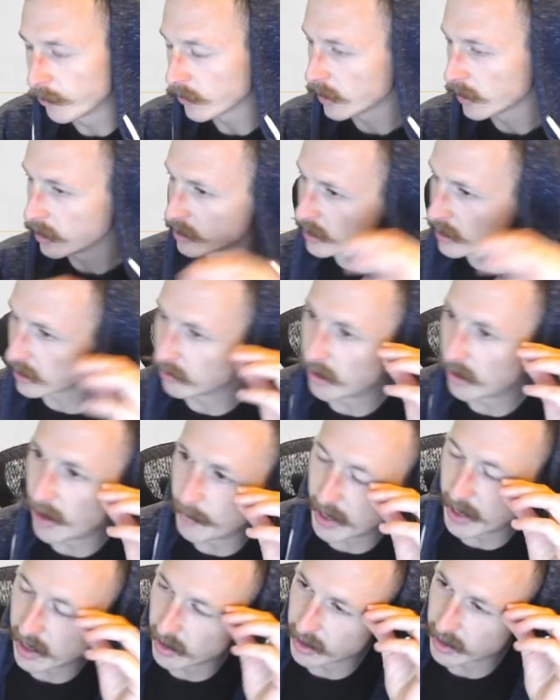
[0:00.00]
It's like a lot
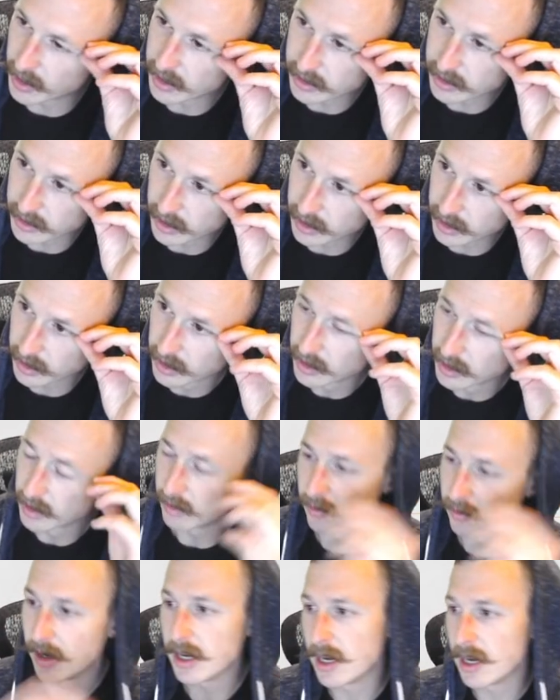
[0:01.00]
better against like
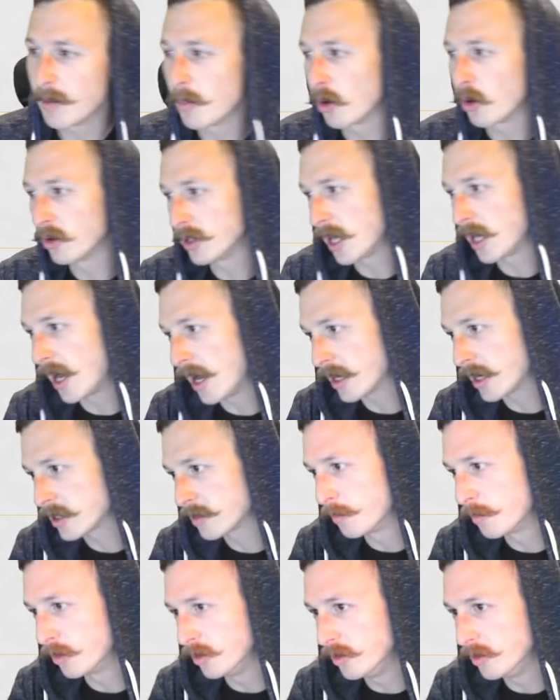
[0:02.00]
lightning bolt decks,
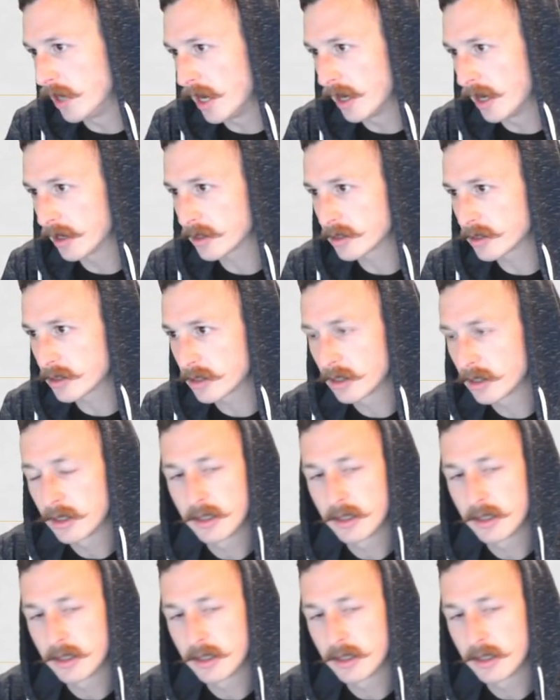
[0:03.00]
blue decks.